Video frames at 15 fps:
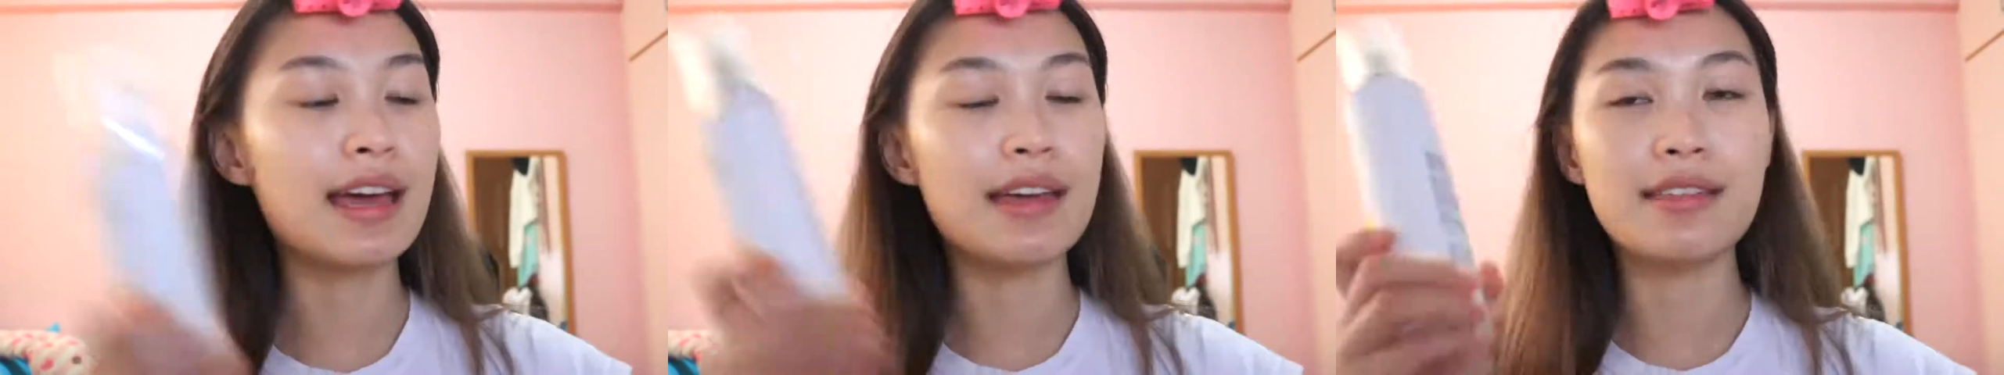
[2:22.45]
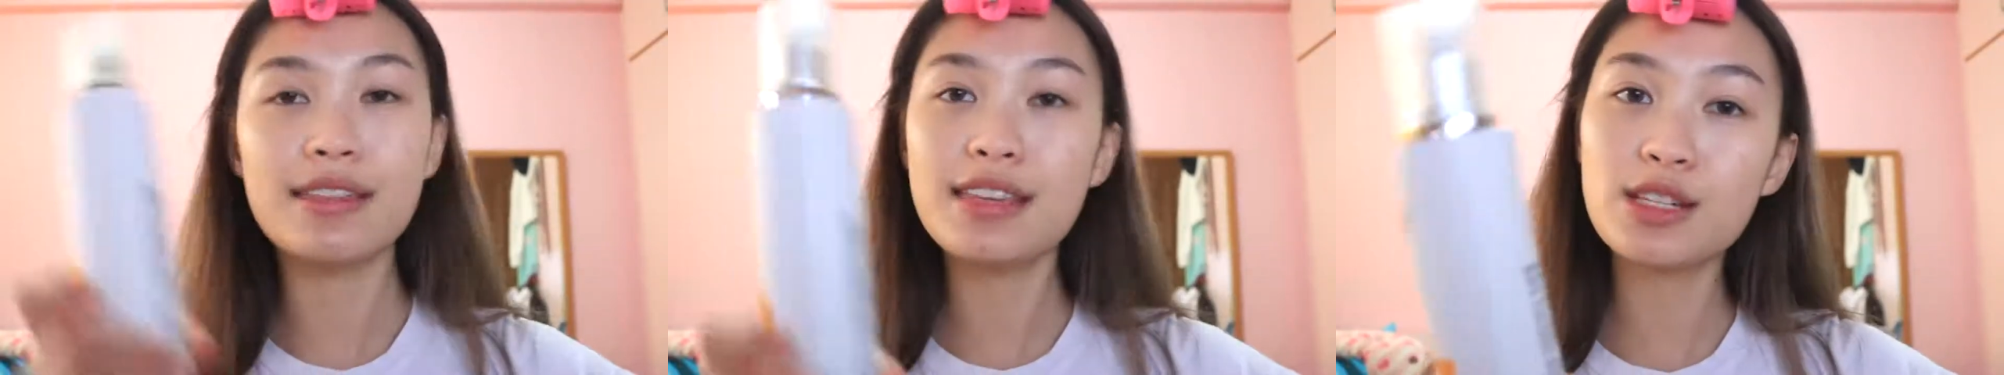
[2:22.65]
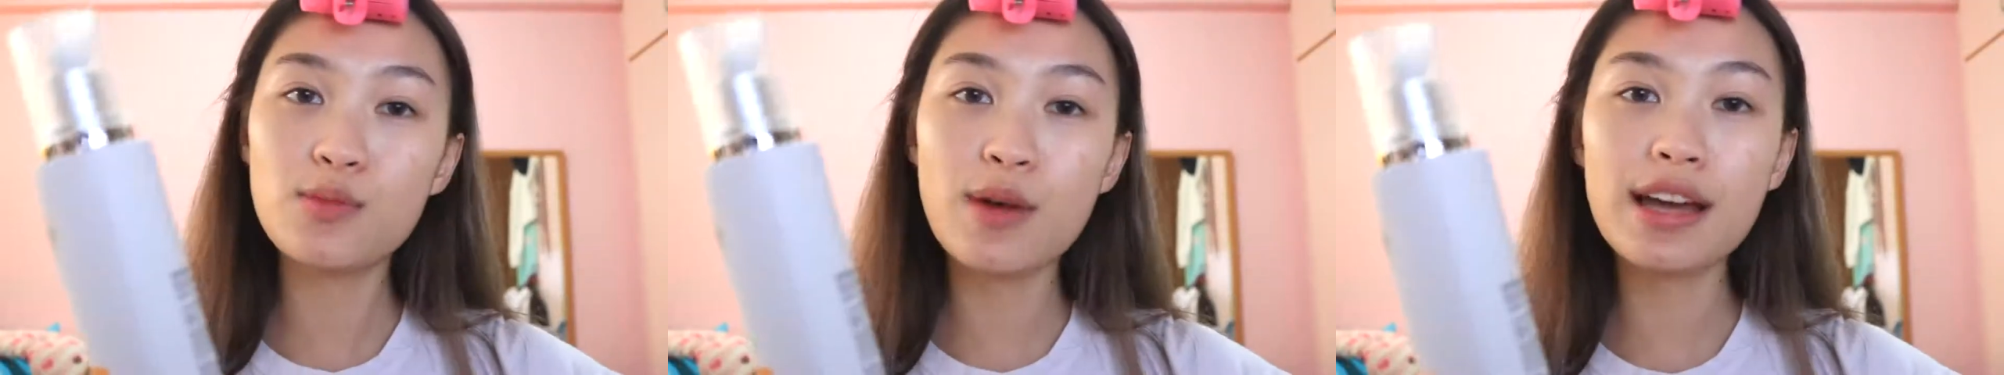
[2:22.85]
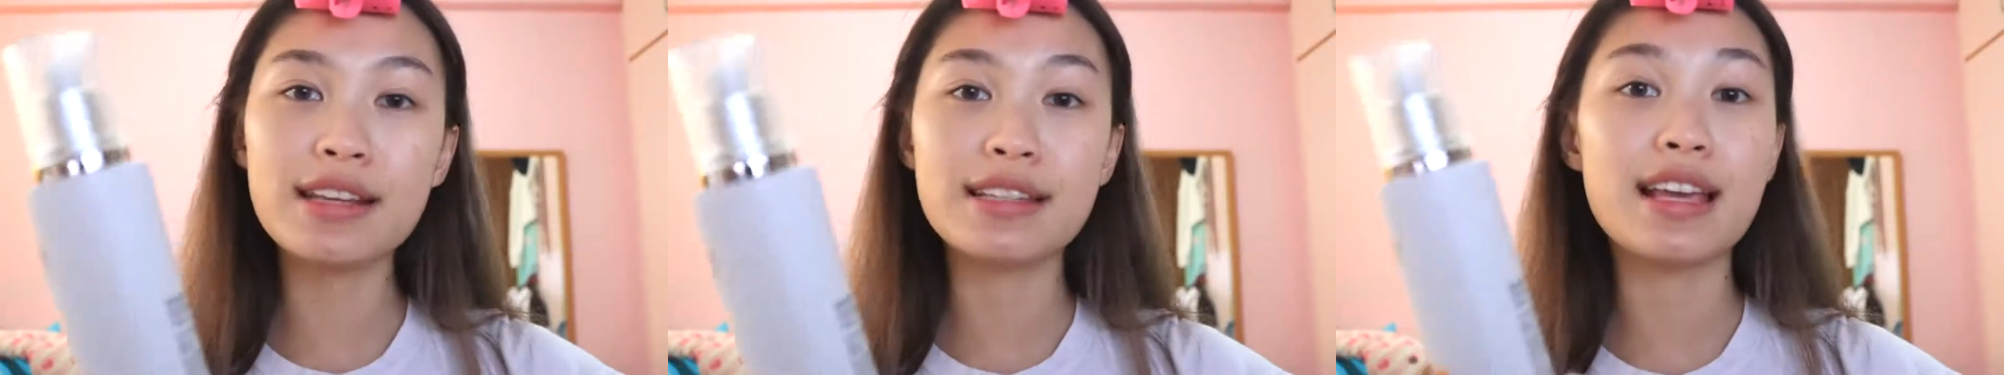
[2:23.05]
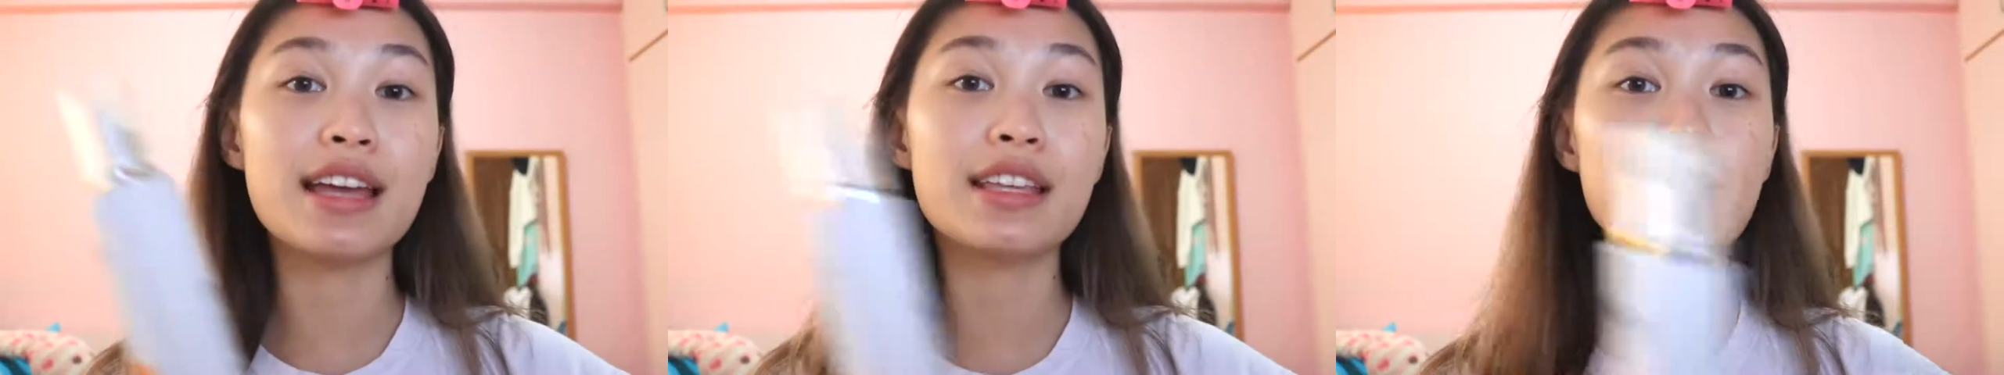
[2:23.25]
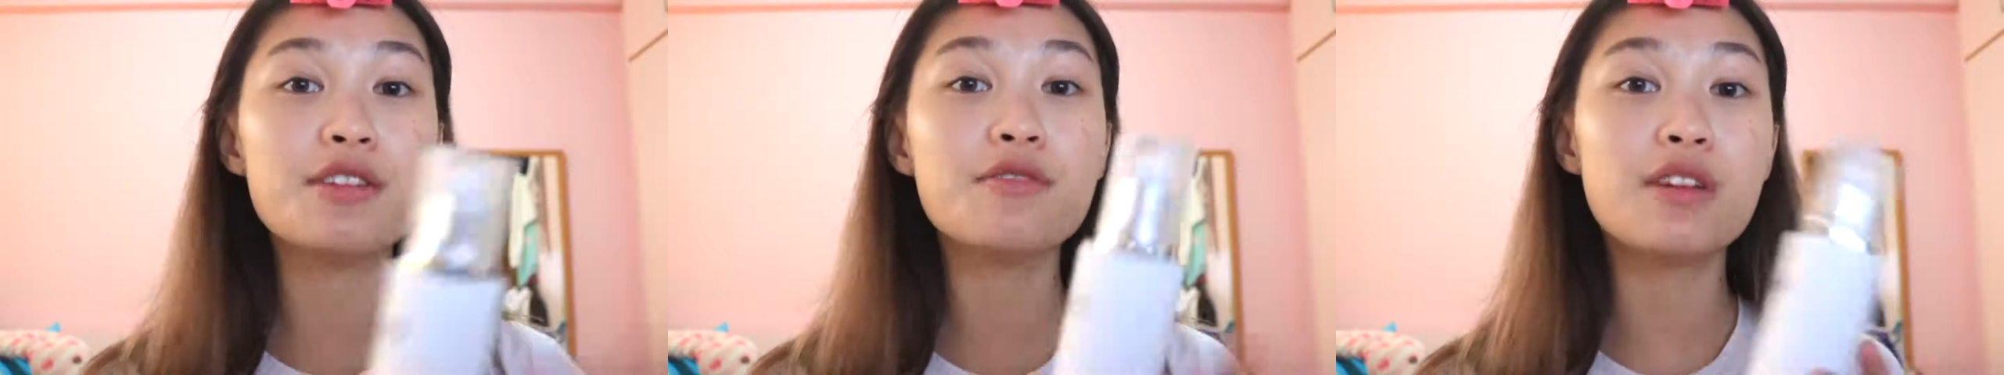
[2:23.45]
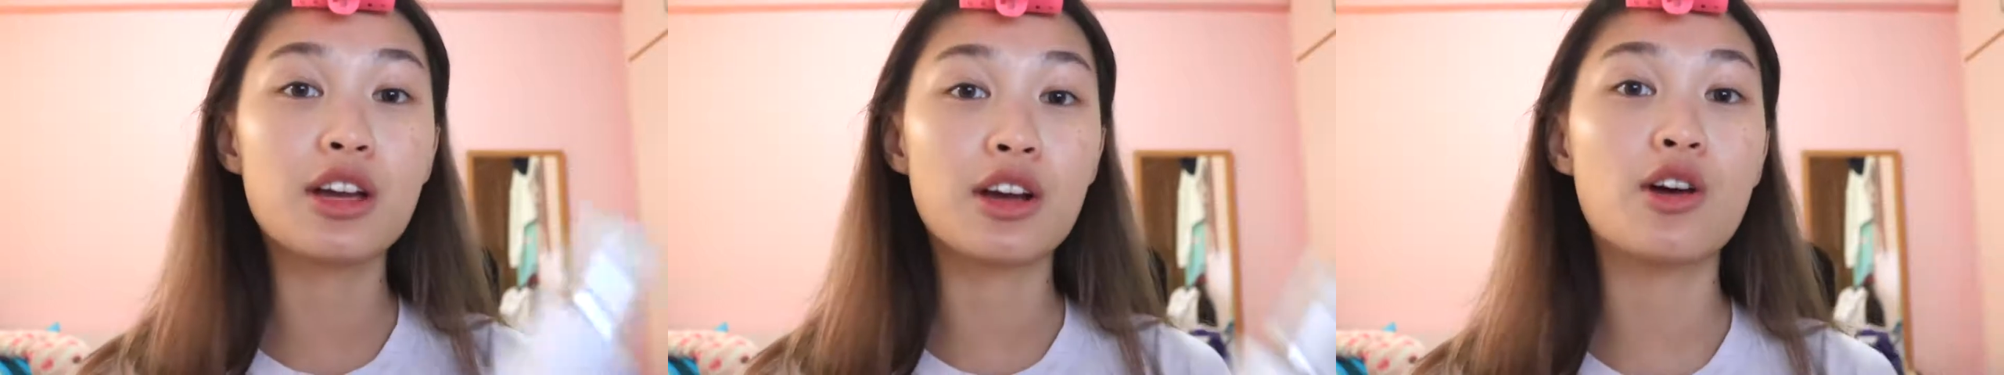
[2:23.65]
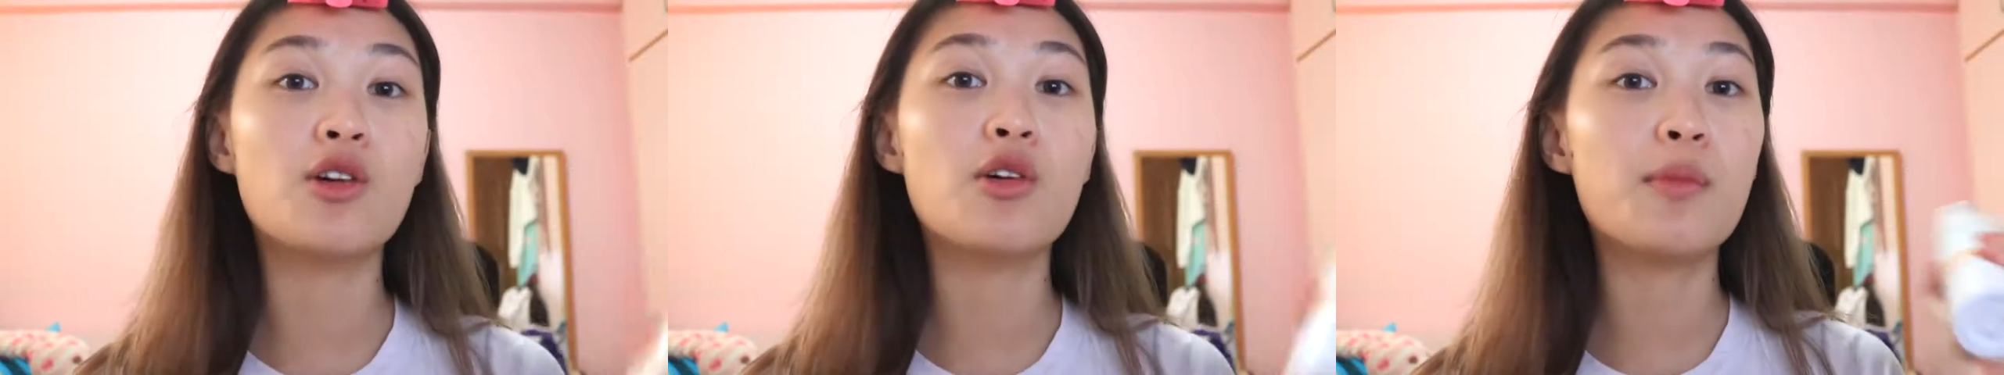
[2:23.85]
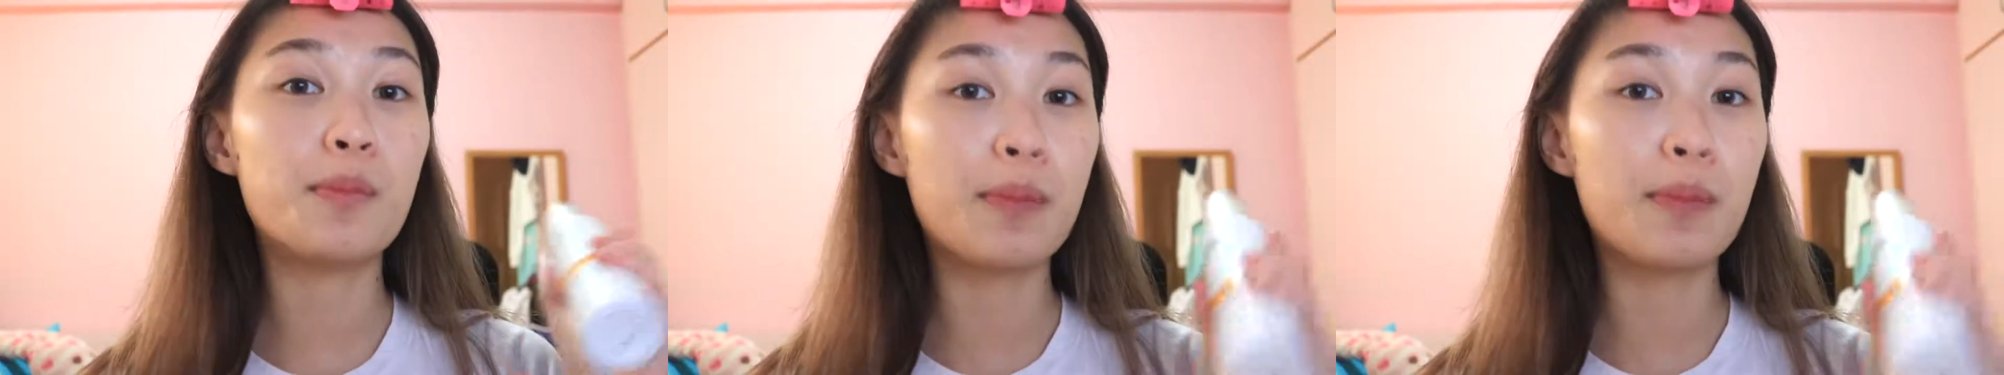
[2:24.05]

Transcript: and this one is anti-wrinkle